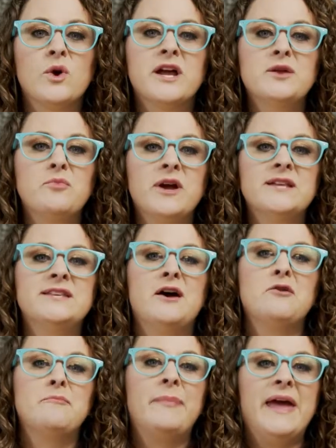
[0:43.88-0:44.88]
We're going to break
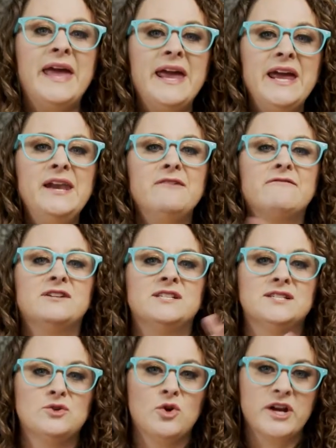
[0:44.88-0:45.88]
down paid
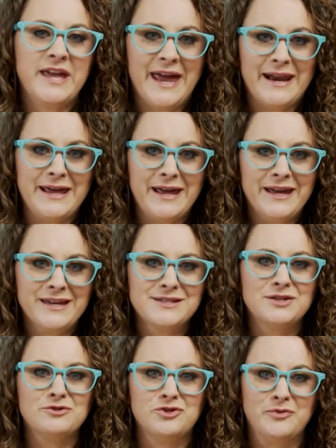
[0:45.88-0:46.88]
versus organic
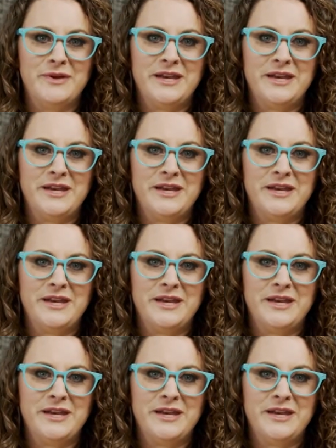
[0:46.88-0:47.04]
social